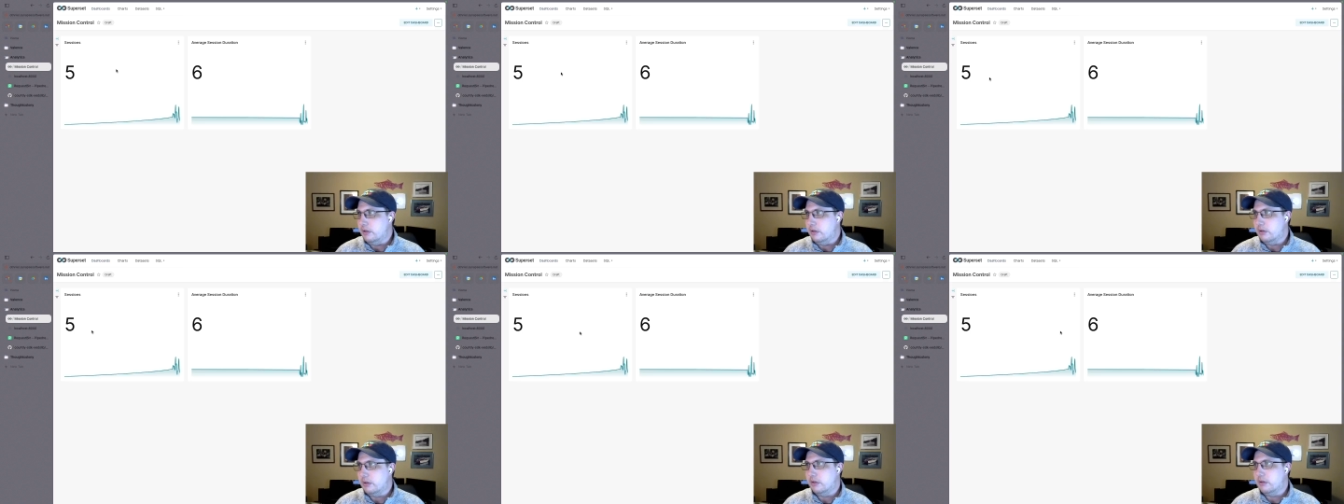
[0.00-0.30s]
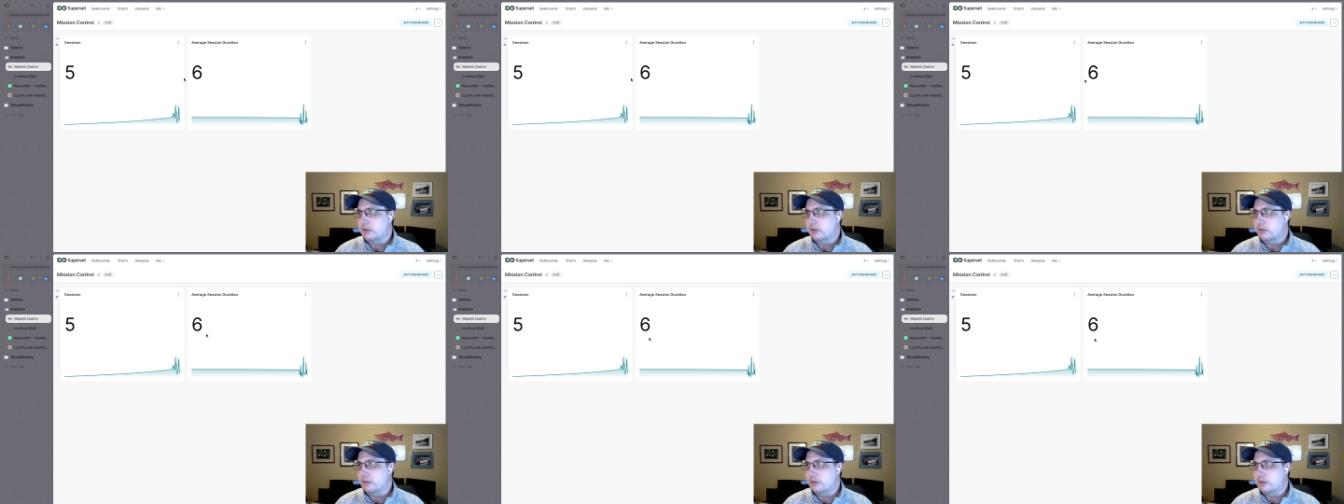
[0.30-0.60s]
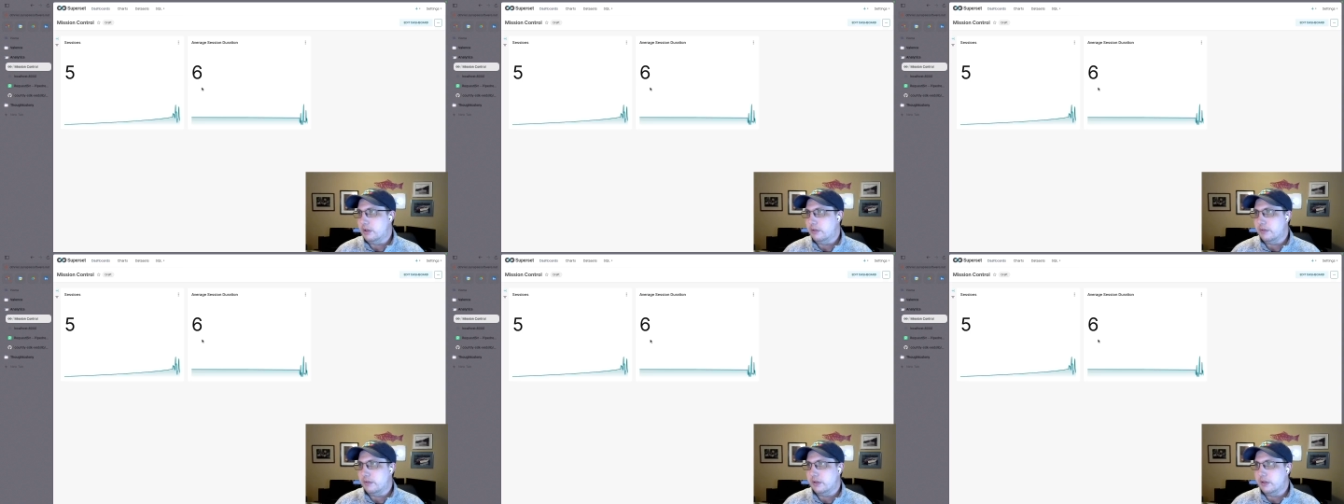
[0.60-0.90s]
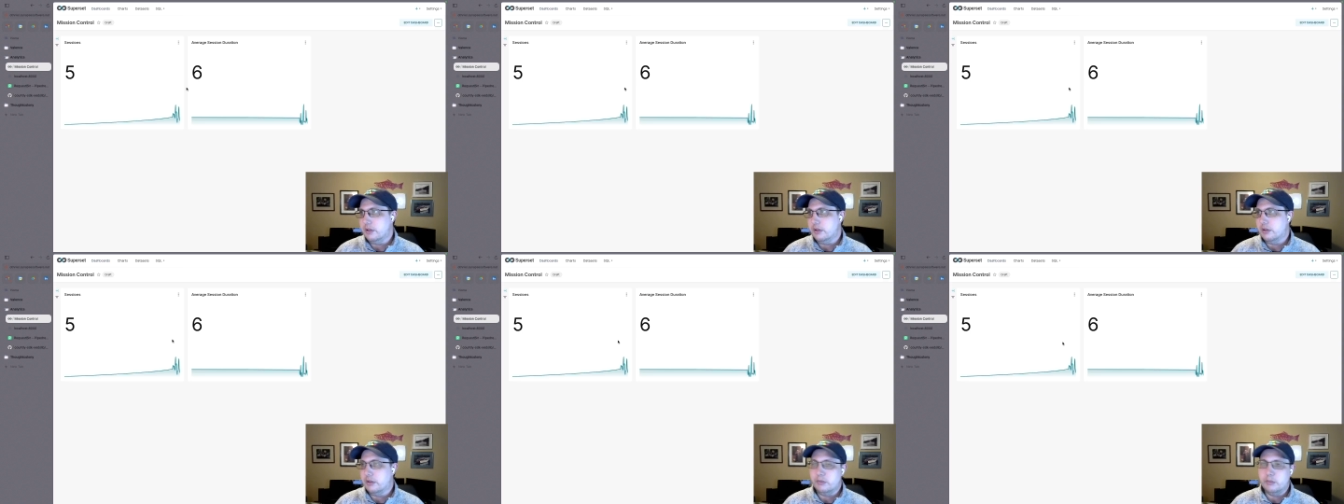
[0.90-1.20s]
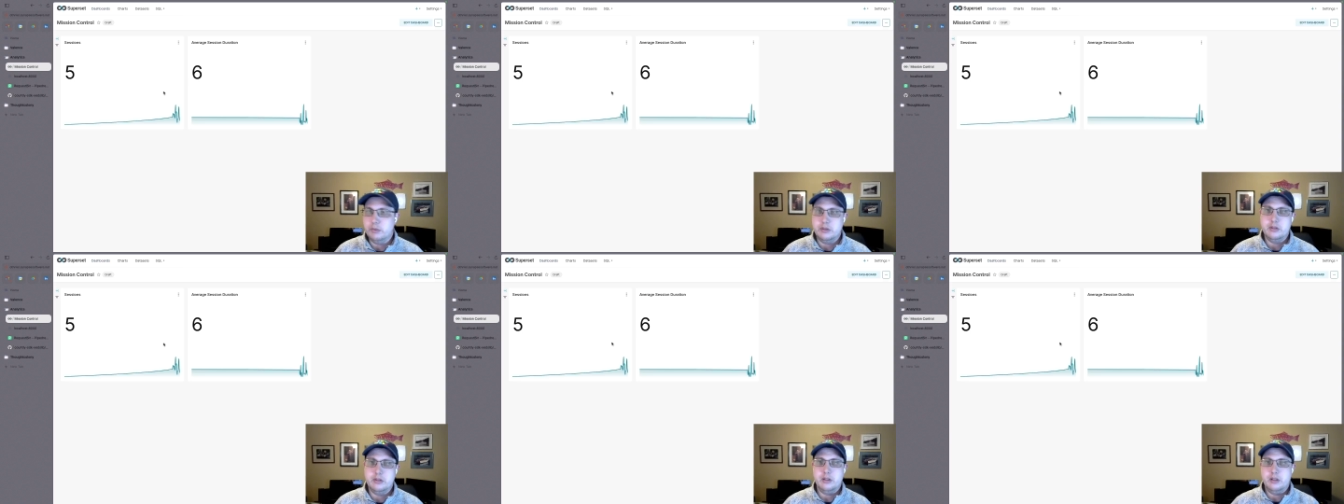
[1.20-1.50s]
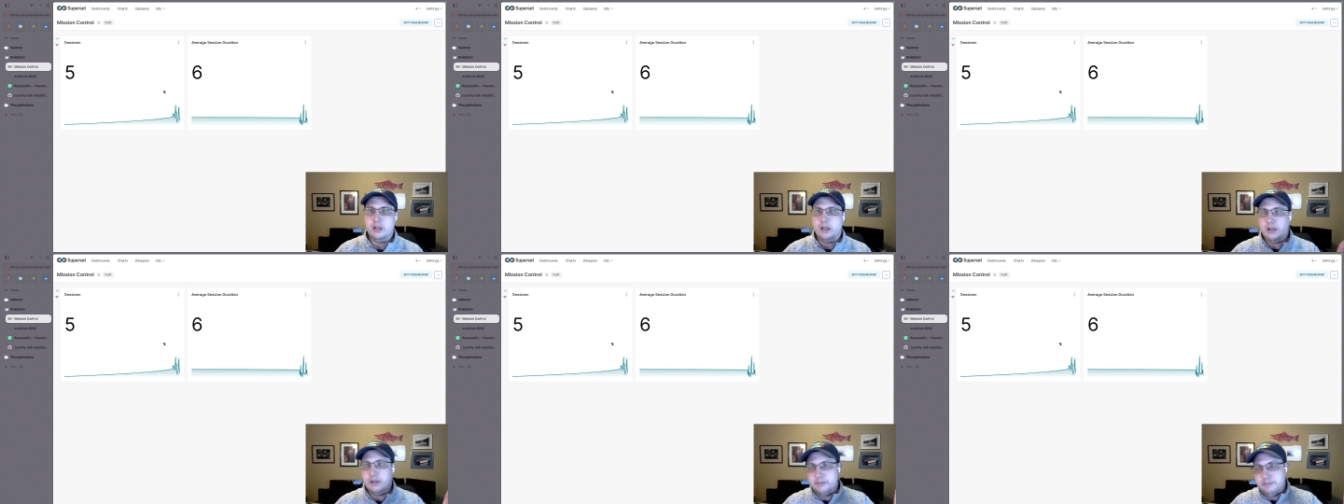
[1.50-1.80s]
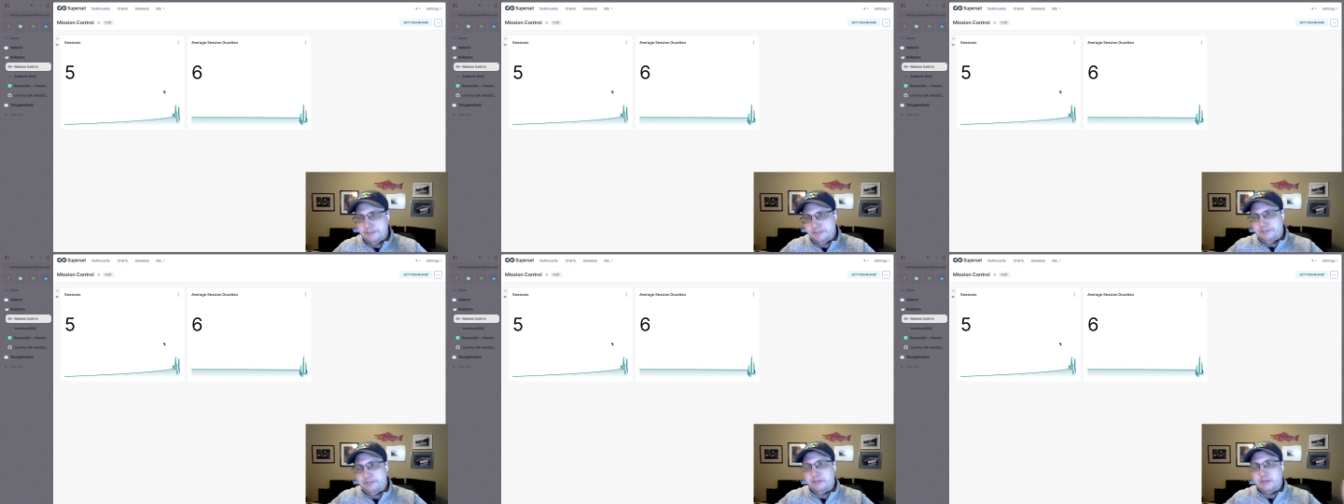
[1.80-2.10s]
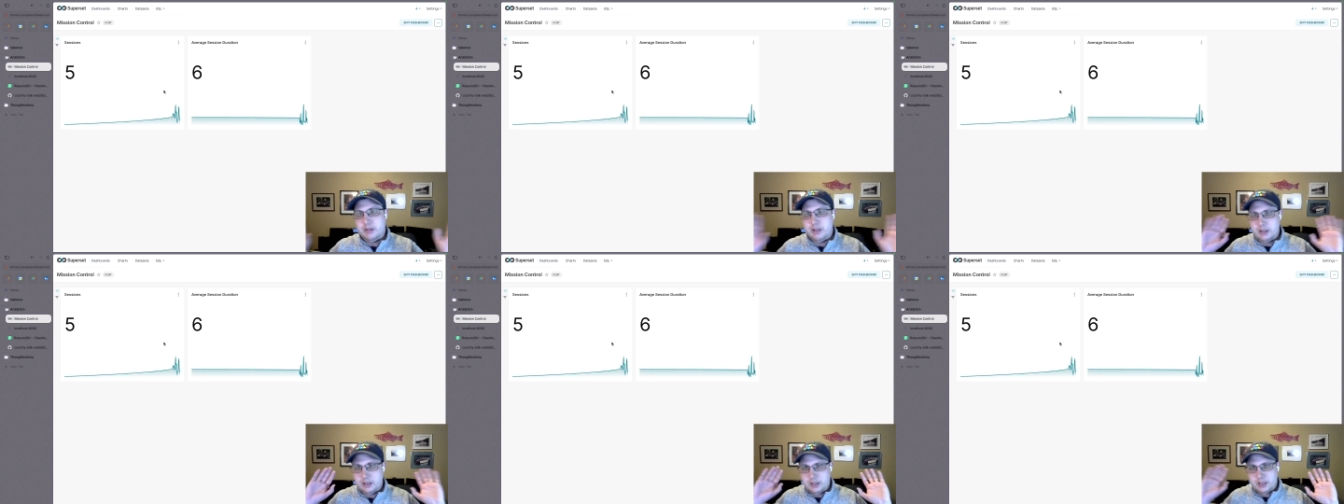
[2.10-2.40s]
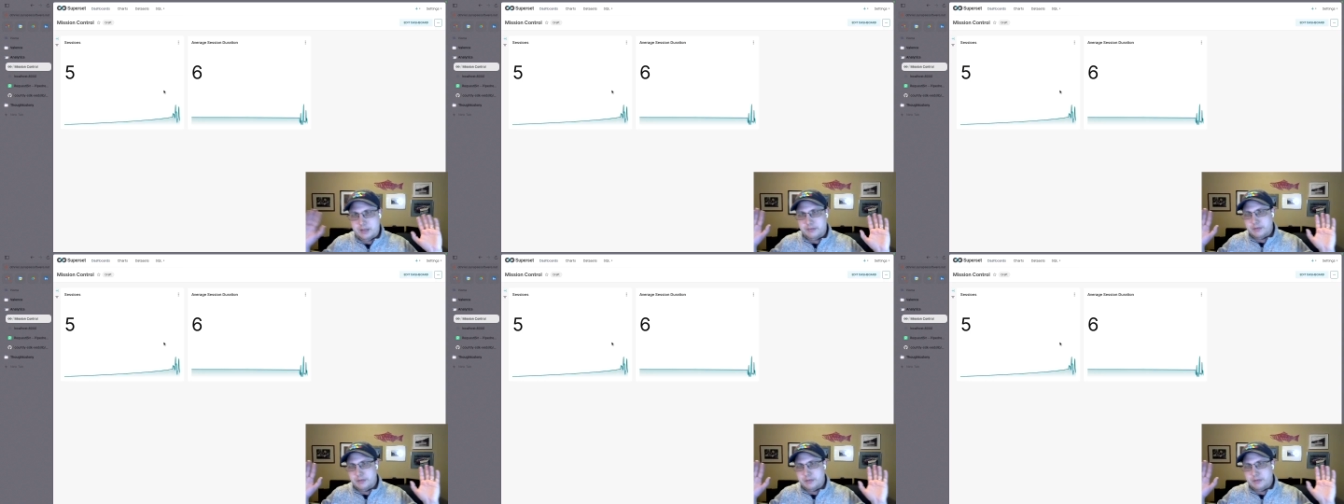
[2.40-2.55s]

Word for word: you can do stuff like this, which I, I